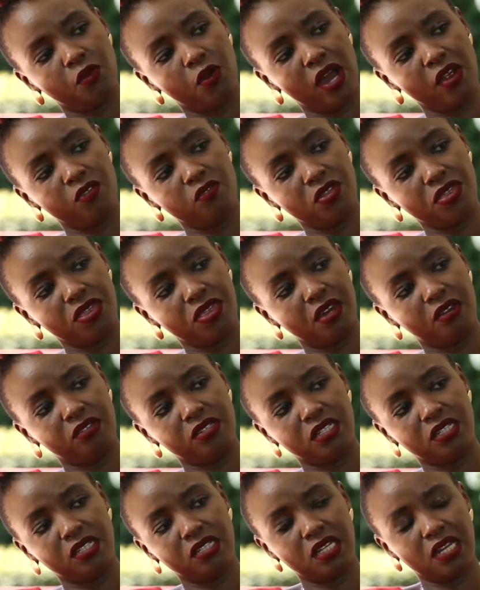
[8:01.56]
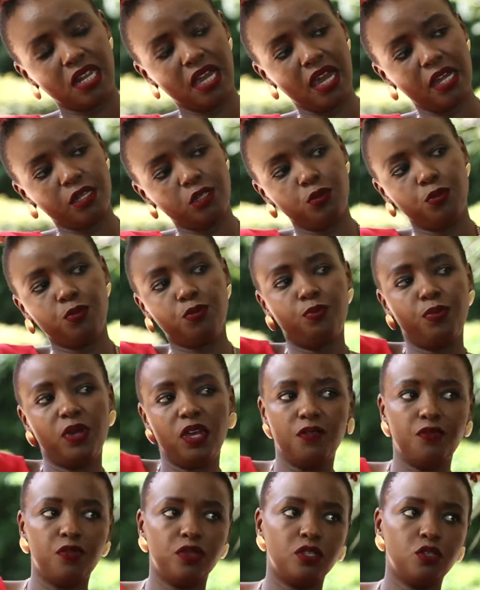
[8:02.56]
hundred thousands, and I had to pay
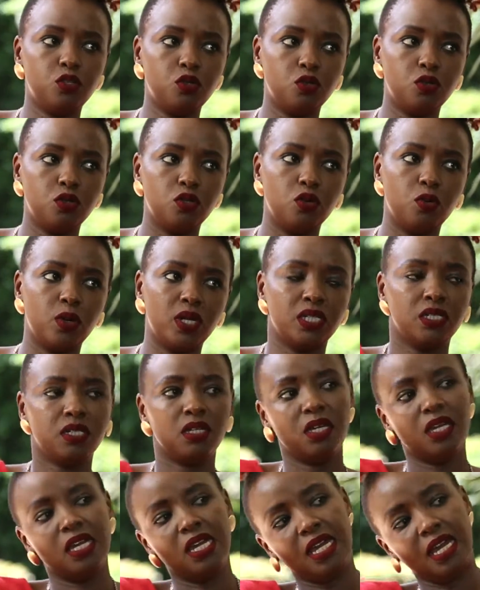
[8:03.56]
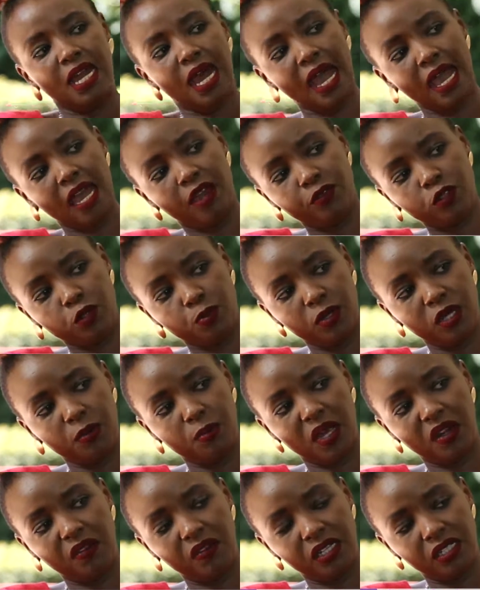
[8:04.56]
for the studio, and I have to pay
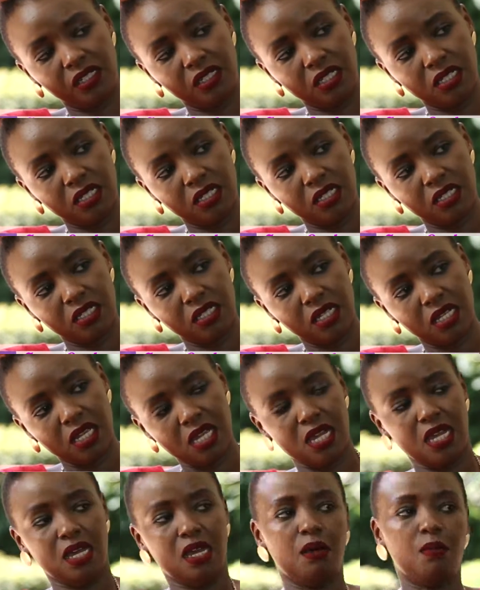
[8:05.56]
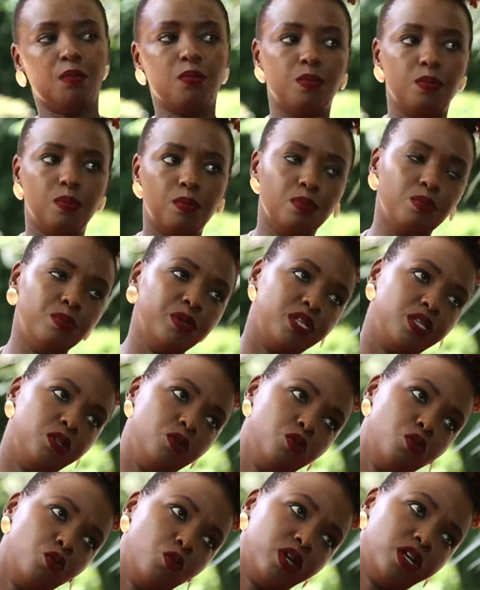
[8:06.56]
my rent. Yeah. But you
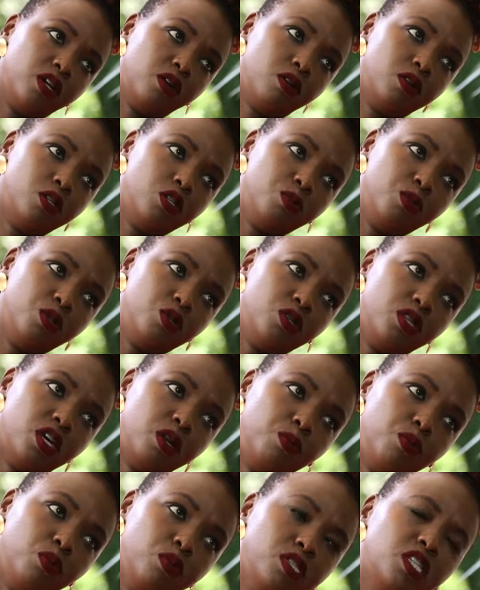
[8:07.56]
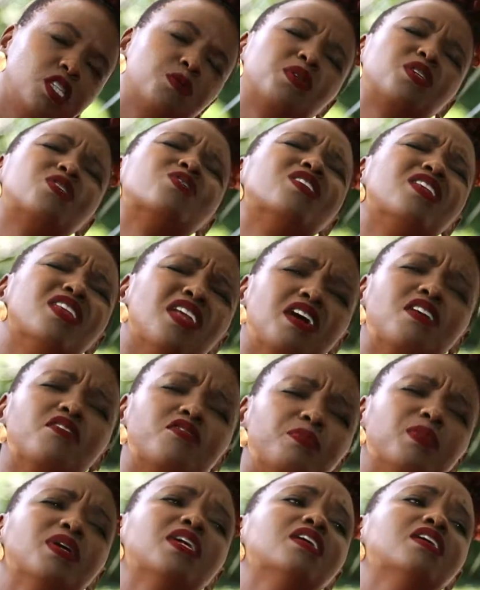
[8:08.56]
don't want to contribute to that process, but you
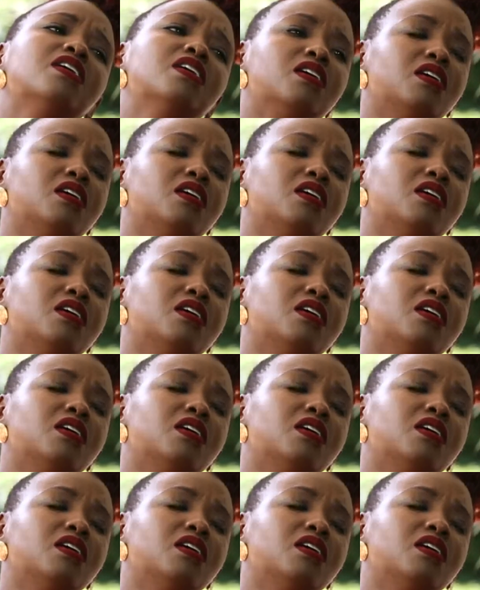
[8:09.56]
love me.